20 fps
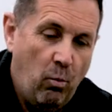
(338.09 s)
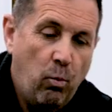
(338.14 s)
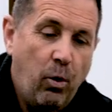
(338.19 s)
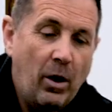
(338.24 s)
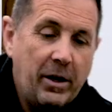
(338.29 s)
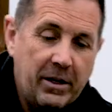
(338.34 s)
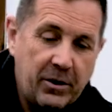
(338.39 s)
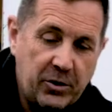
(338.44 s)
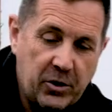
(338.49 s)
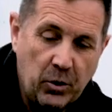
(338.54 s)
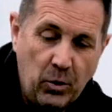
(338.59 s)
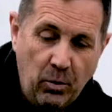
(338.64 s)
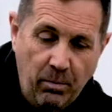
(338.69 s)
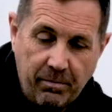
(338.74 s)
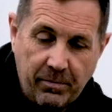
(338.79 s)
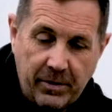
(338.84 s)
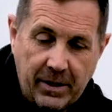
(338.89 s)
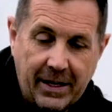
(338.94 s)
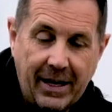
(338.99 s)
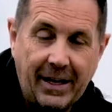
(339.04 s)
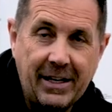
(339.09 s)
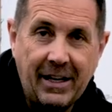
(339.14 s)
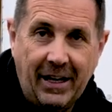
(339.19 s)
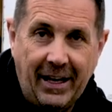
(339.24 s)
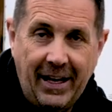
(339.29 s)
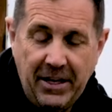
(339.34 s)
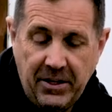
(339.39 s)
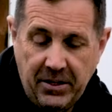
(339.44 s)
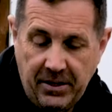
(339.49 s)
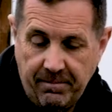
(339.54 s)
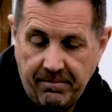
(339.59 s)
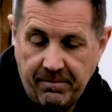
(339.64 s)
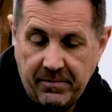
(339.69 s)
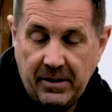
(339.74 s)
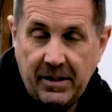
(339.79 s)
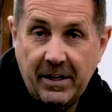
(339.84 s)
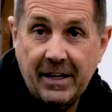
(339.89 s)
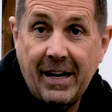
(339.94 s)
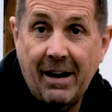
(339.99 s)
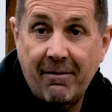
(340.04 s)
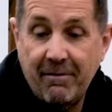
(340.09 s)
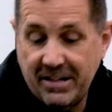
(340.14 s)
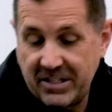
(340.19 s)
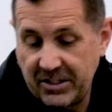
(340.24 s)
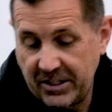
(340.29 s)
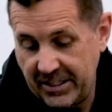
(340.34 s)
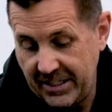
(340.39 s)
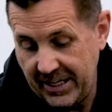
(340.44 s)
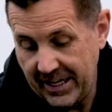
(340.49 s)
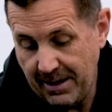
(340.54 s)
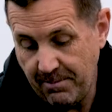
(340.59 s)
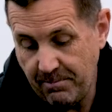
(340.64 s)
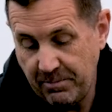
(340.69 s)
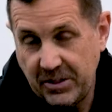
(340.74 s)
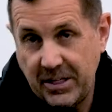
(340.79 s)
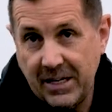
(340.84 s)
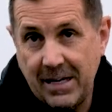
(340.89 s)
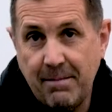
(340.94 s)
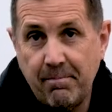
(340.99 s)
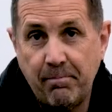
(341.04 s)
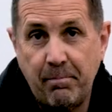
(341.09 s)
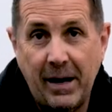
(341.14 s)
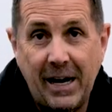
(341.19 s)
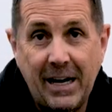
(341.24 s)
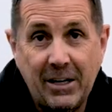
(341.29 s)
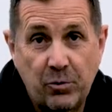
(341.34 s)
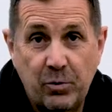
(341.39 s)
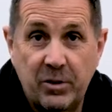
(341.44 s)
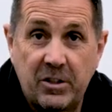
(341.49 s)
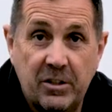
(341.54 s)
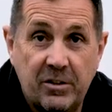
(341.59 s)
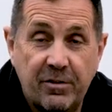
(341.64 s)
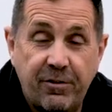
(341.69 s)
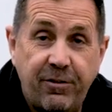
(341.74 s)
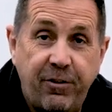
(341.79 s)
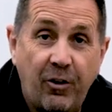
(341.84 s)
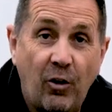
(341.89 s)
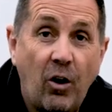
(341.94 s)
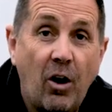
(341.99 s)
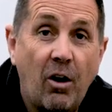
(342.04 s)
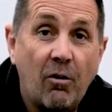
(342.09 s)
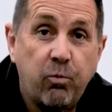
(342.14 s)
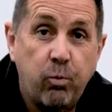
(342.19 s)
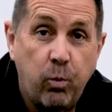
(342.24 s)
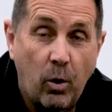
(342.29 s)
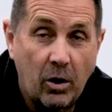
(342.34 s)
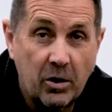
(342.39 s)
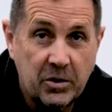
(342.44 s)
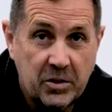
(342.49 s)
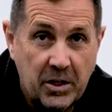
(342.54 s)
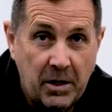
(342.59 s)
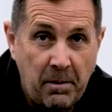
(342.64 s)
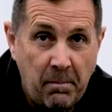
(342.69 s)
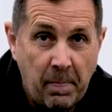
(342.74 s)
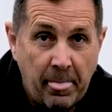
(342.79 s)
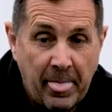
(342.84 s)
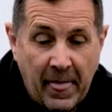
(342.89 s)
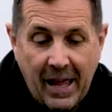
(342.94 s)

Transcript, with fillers: What you do, you get your lid, you get this deep base which is full of water.